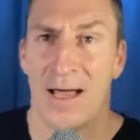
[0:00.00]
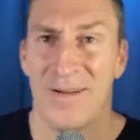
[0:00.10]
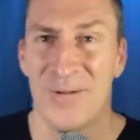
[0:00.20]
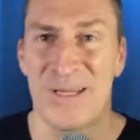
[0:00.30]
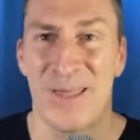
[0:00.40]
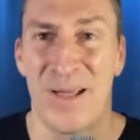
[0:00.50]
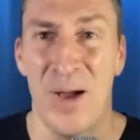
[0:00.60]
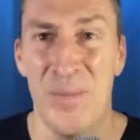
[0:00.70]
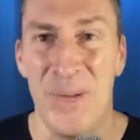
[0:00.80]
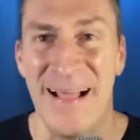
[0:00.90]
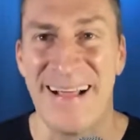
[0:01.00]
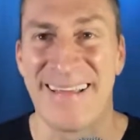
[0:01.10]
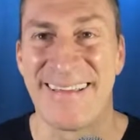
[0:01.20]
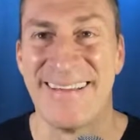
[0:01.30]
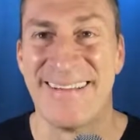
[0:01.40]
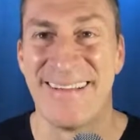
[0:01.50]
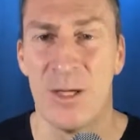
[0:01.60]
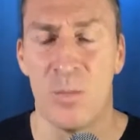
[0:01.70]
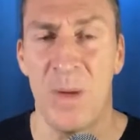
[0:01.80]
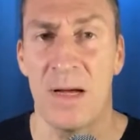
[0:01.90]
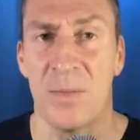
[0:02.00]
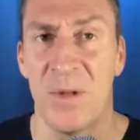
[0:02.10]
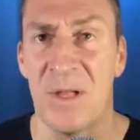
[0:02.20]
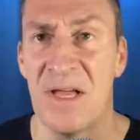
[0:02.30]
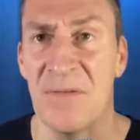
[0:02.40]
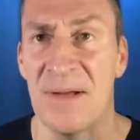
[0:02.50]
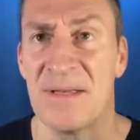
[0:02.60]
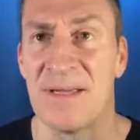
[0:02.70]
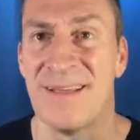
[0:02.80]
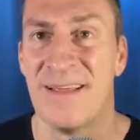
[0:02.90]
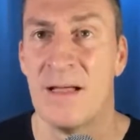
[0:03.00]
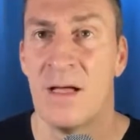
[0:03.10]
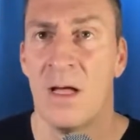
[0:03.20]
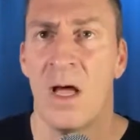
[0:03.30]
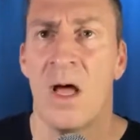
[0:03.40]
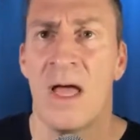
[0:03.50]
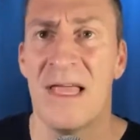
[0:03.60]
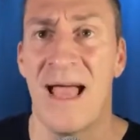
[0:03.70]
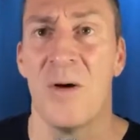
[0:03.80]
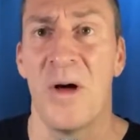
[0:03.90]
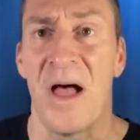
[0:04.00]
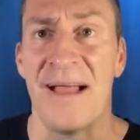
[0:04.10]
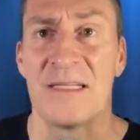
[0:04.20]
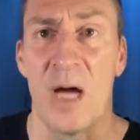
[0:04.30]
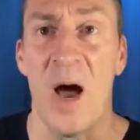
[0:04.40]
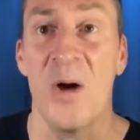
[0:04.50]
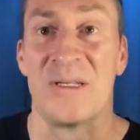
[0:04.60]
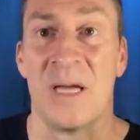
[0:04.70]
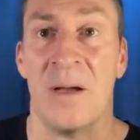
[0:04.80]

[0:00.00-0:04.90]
What's the comeback? You better believe it. Yeah, well, I don't.